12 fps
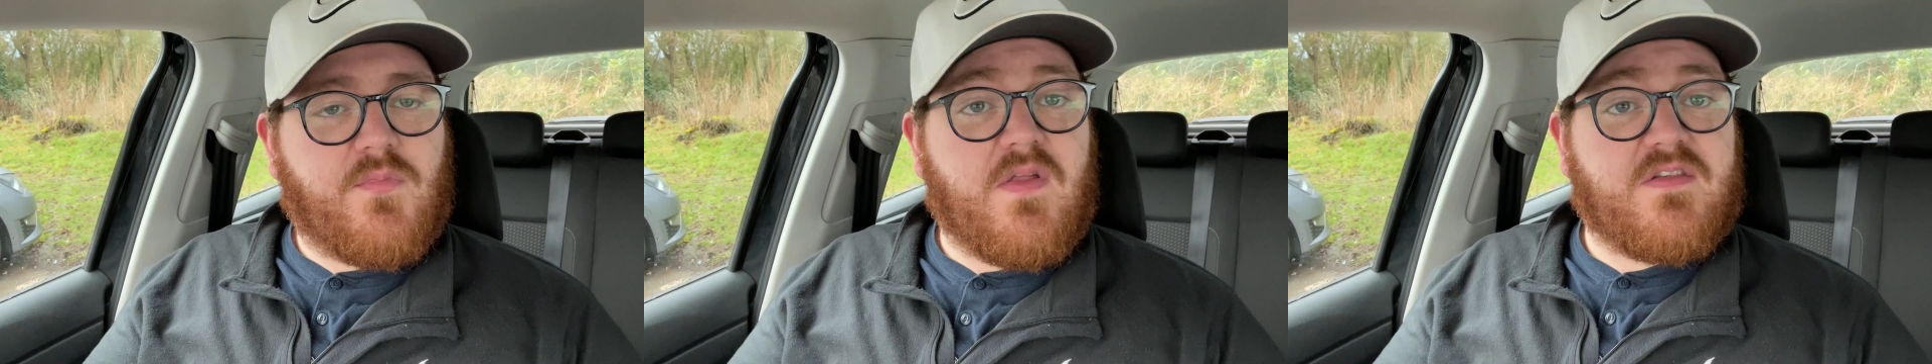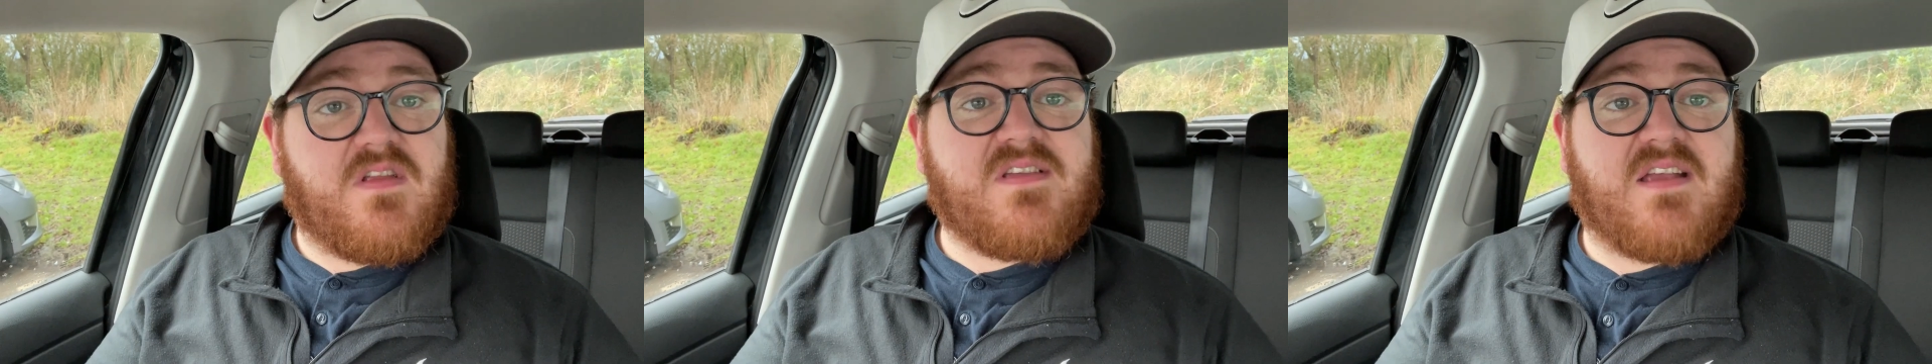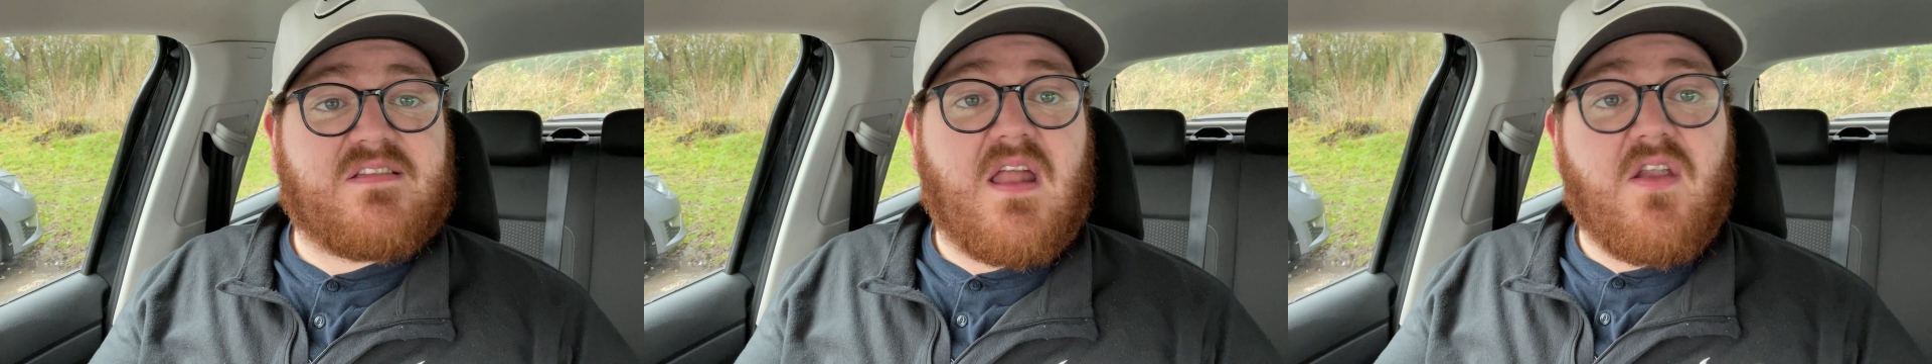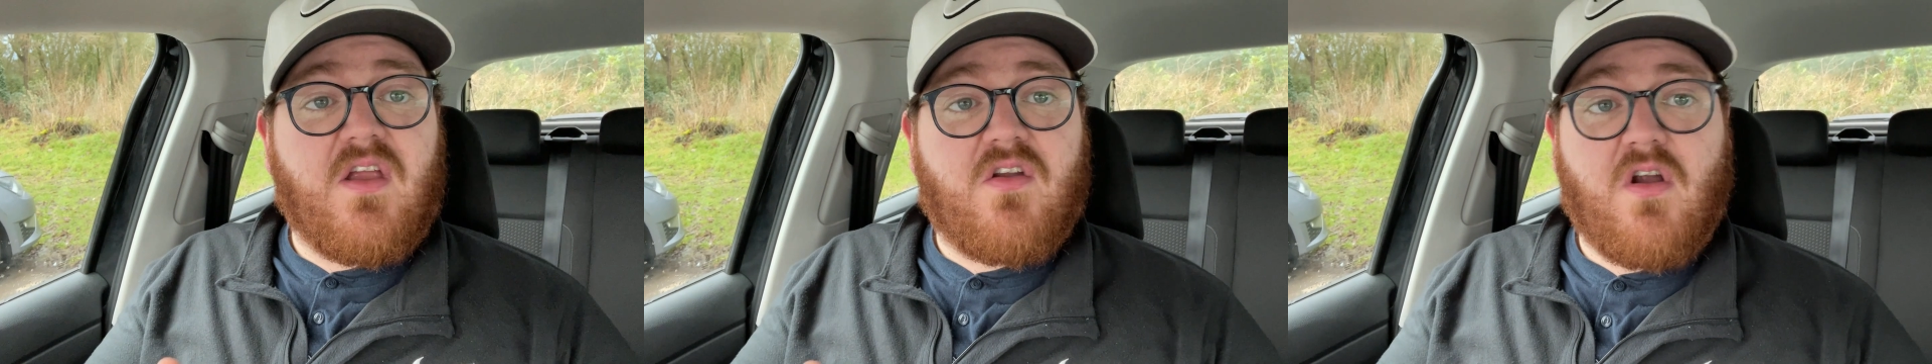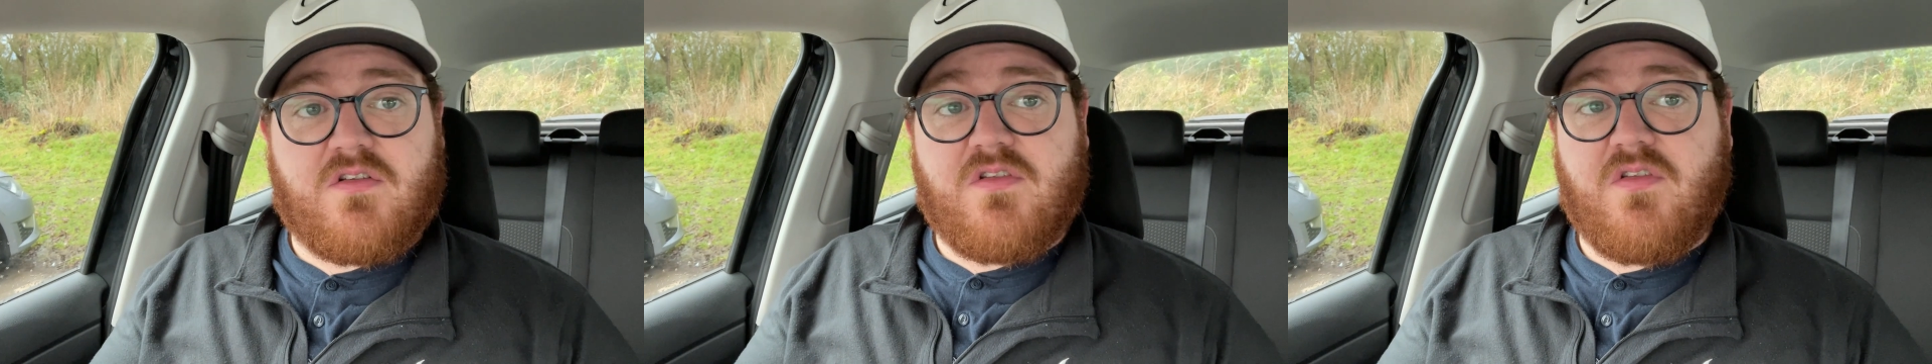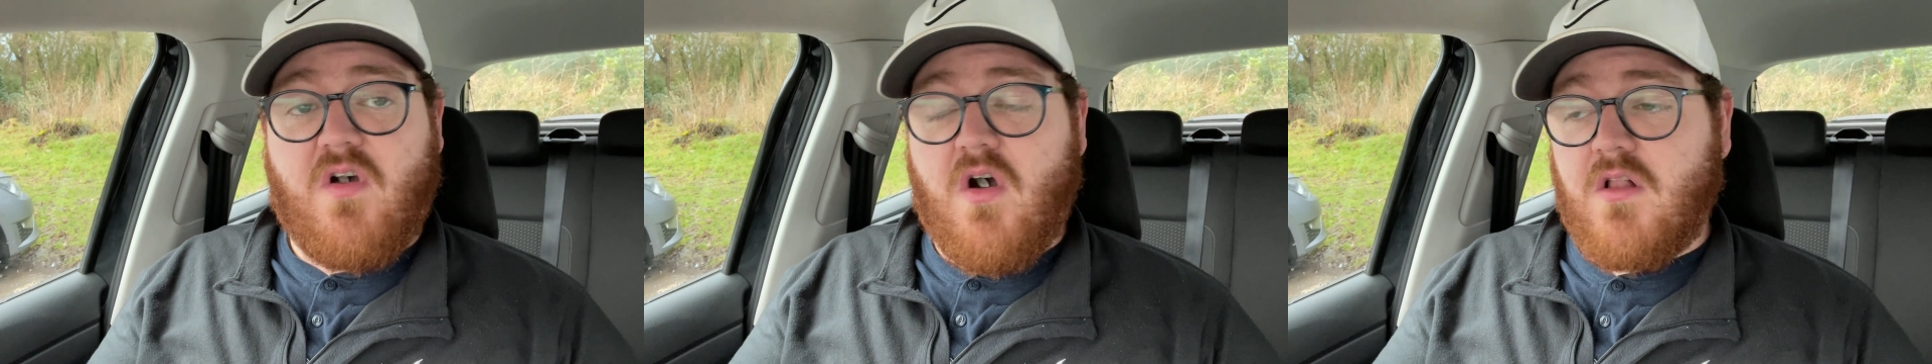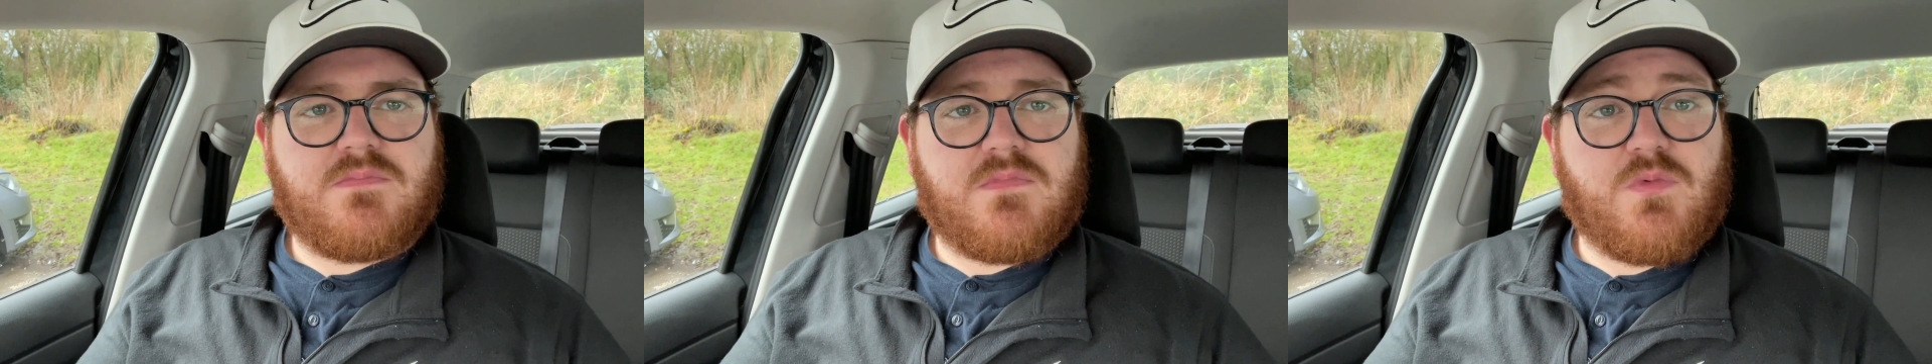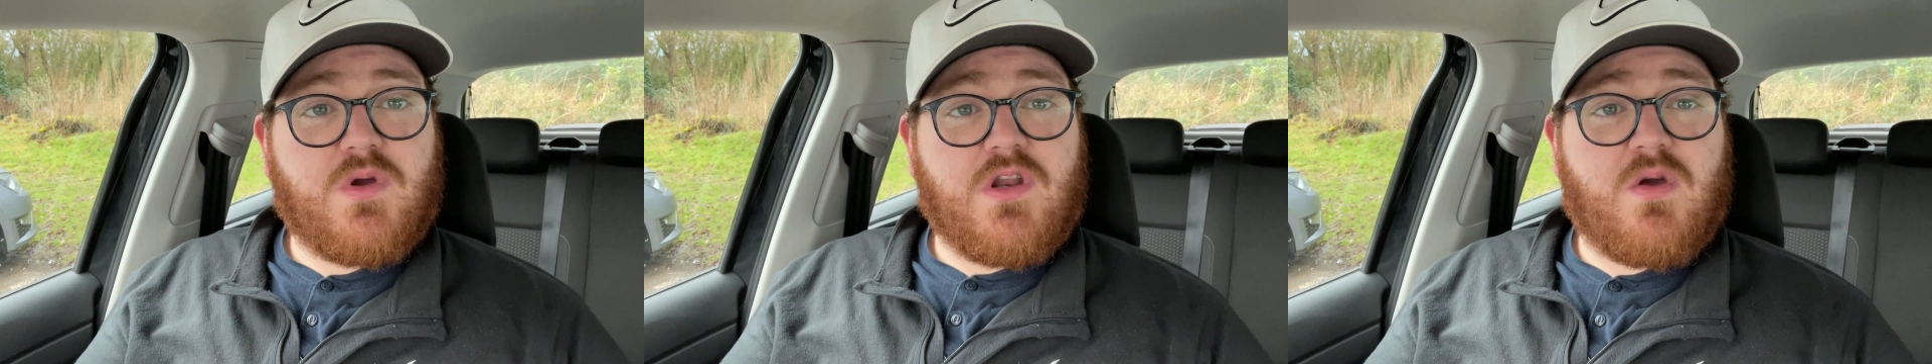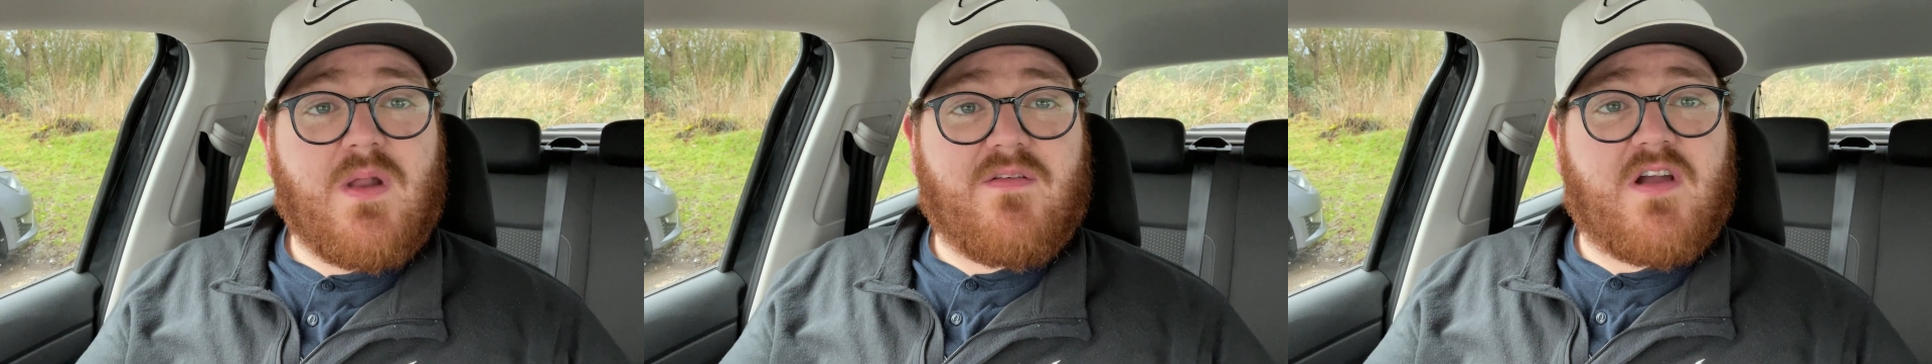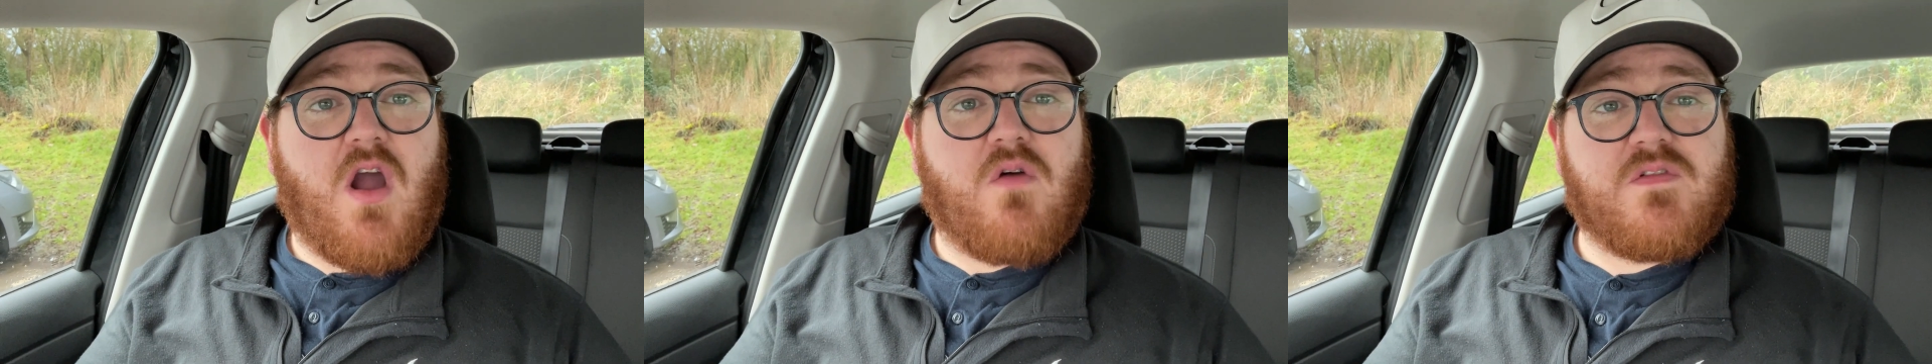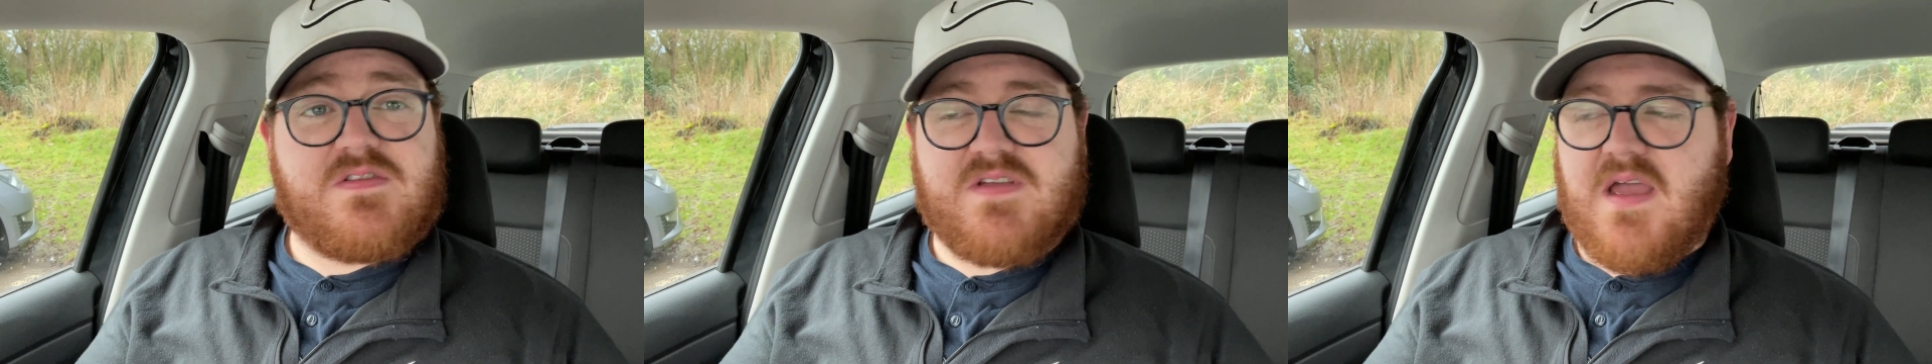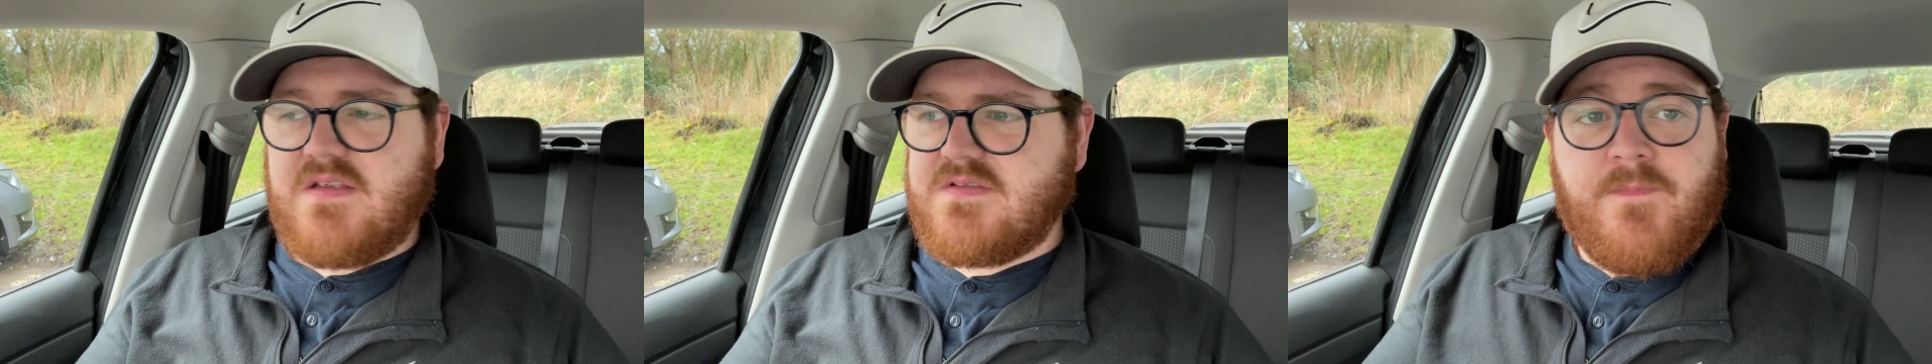where there's a test centre in Croxteth Hall. We're going to go and have a COVID test.